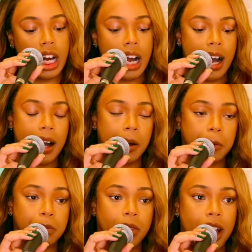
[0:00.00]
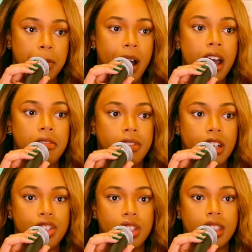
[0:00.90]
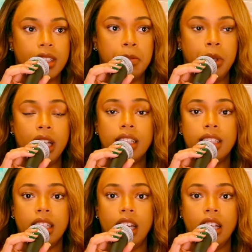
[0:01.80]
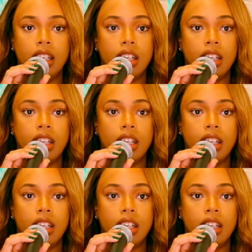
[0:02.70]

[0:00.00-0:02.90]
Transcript: and my aversion to being seen